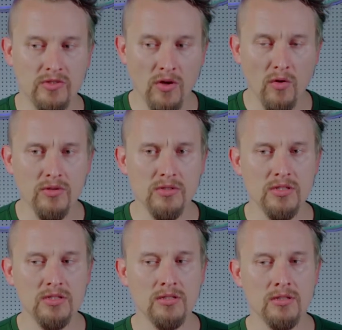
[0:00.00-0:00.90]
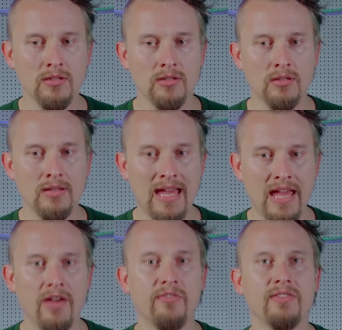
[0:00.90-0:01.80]
don't
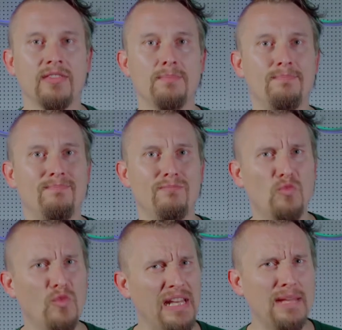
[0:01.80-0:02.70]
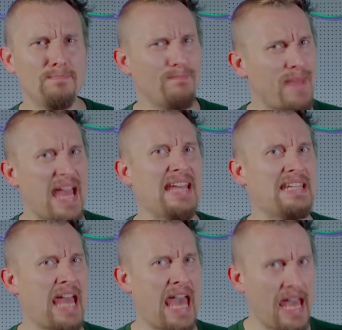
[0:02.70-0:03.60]
have the really
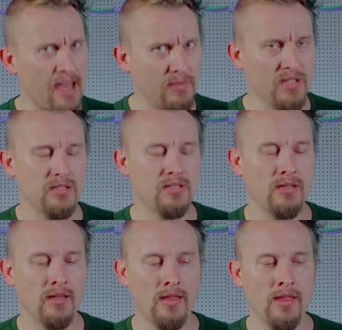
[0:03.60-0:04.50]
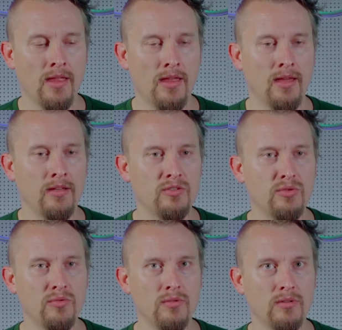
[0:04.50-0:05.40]
bad habit
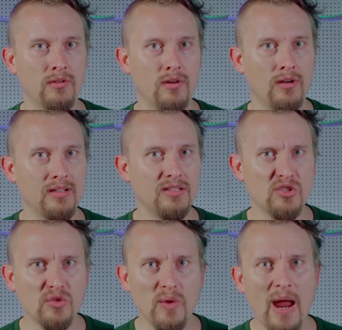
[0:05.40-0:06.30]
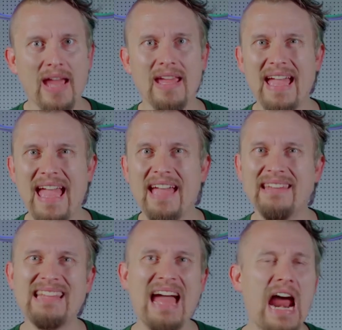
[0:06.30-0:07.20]
to try
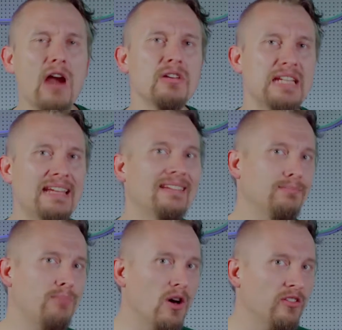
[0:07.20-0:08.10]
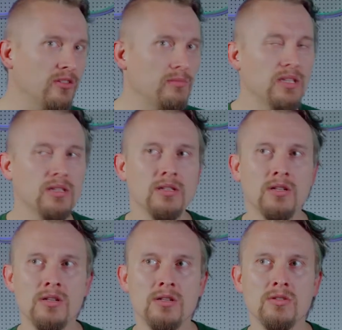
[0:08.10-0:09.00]
as hard as possible
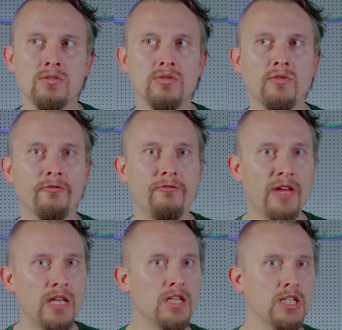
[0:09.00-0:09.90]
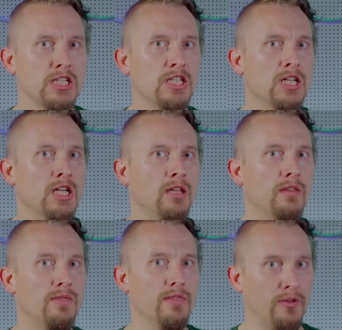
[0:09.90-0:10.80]
to finish
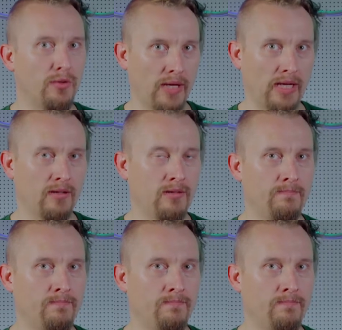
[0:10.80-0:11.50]
the trick.